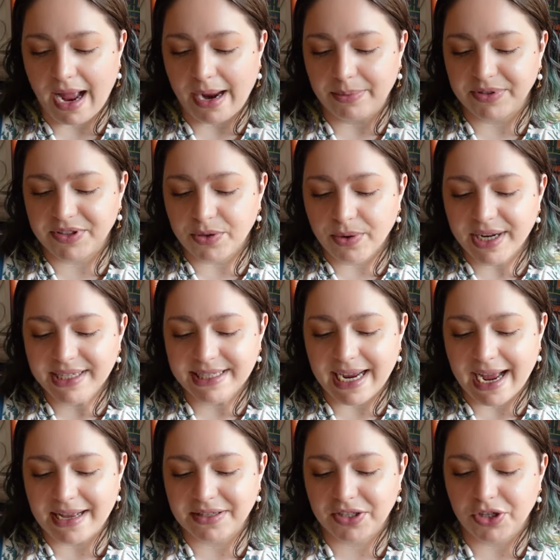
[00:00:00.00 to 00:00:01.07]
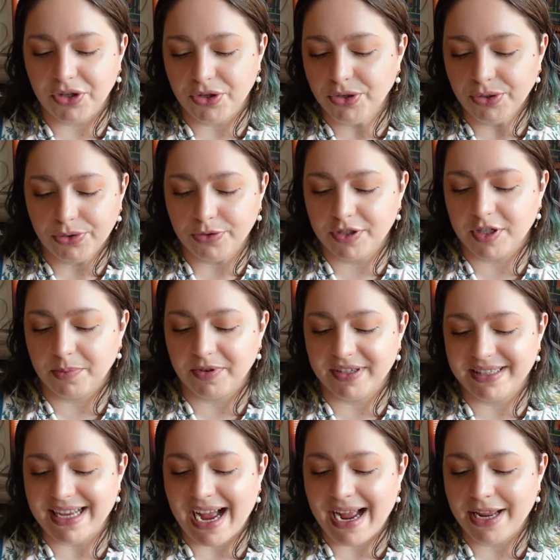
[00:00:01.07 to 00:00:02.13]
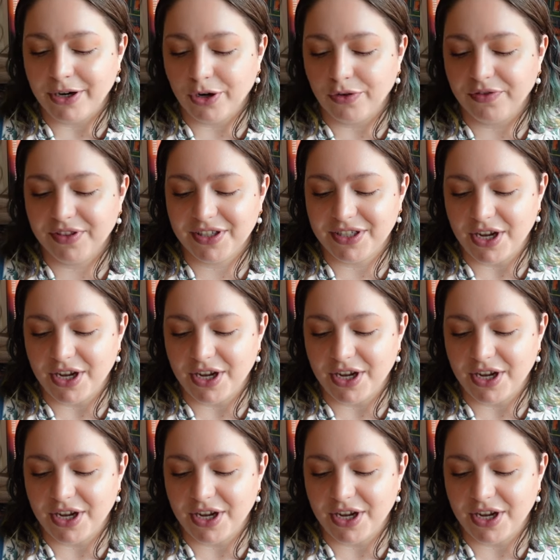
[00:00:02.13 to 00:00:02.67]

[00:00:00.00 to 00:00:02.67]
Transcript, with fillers: I was going to ask you to preside over the